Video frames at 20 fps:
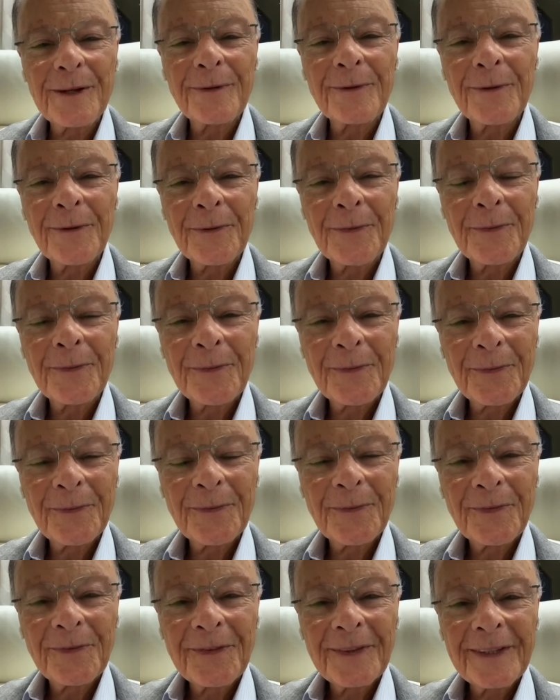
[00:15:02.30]
right
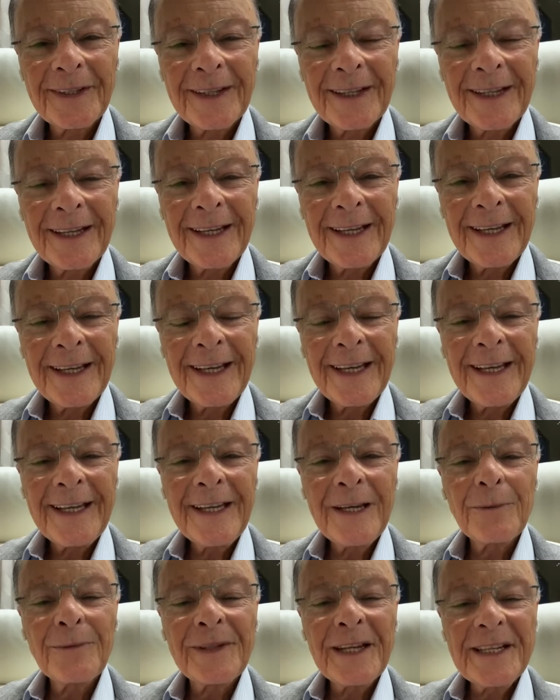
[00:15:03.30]
now,
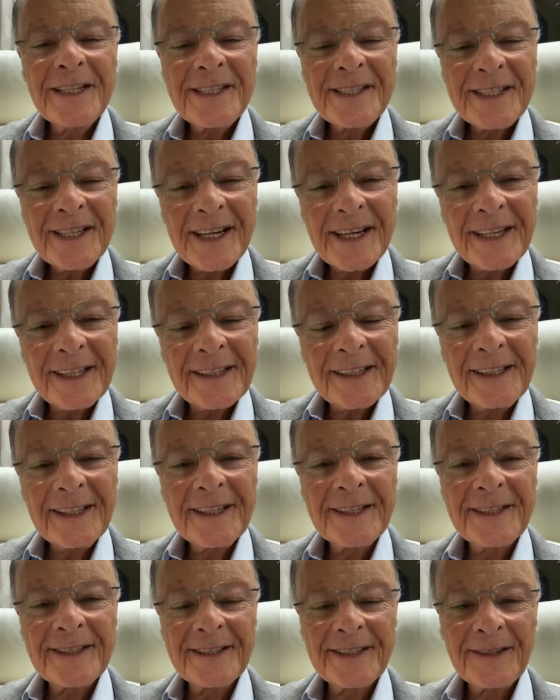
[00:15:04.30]
that I'm
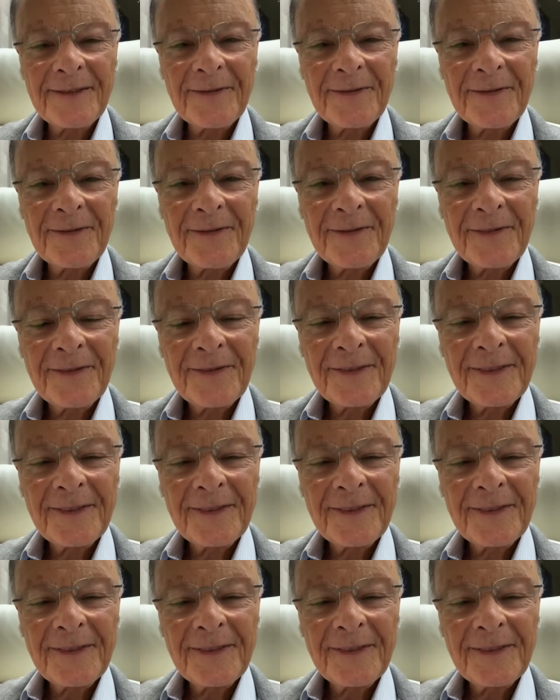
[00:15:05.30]
sure